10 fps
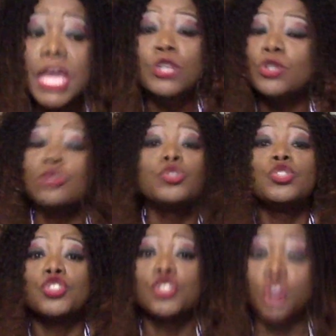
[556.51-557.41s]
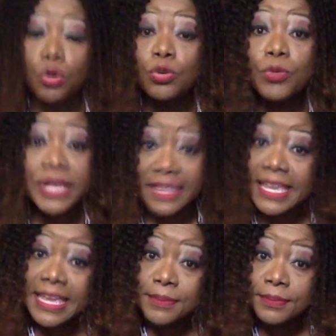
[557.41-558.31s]
You don't joke with
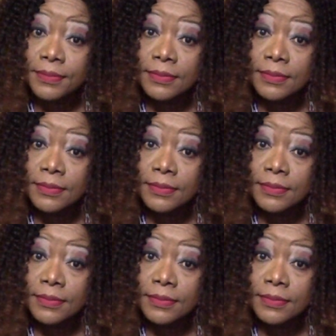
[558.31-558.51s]
him.